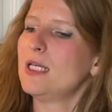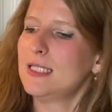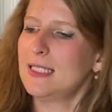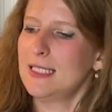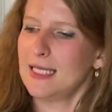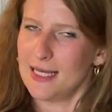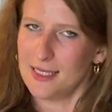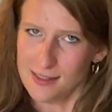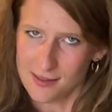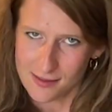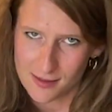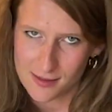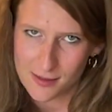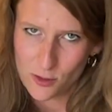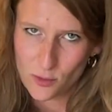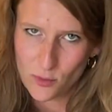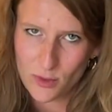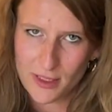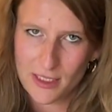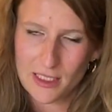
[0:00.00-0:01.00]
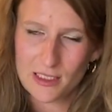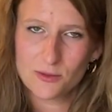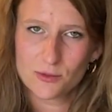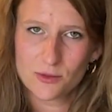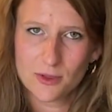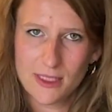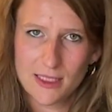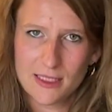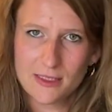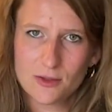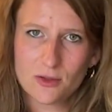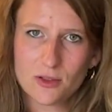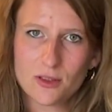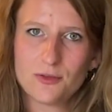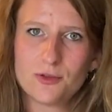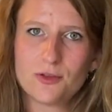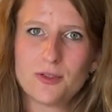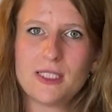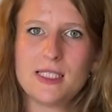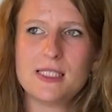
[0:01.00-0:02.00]
Yes, you can
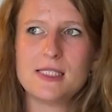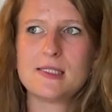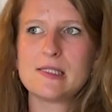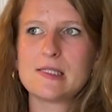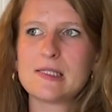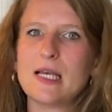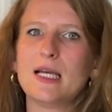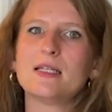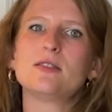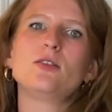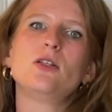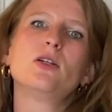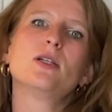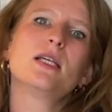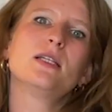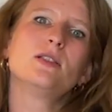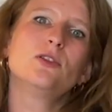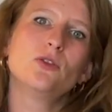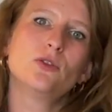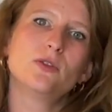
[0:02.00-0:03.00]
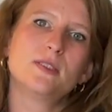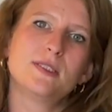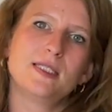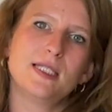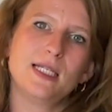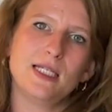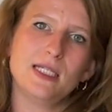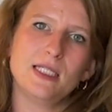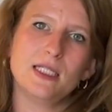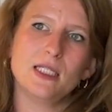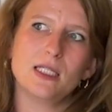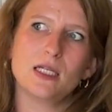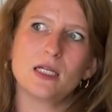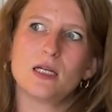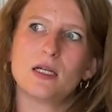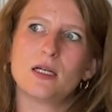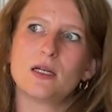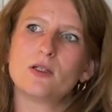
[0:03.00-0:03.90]
re-enter France as long as you stay,